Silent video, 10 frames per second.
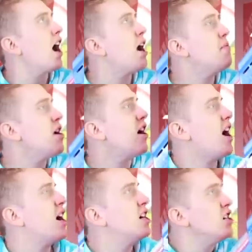
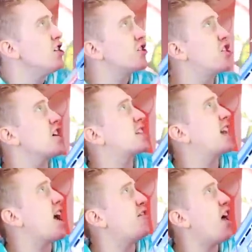Amira, just
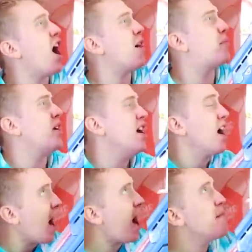give up.
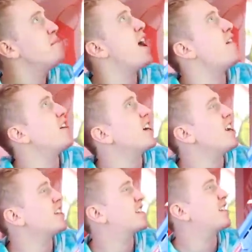I'm never
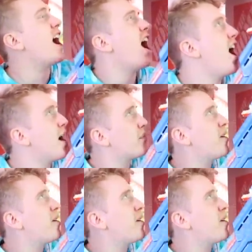gonna stop.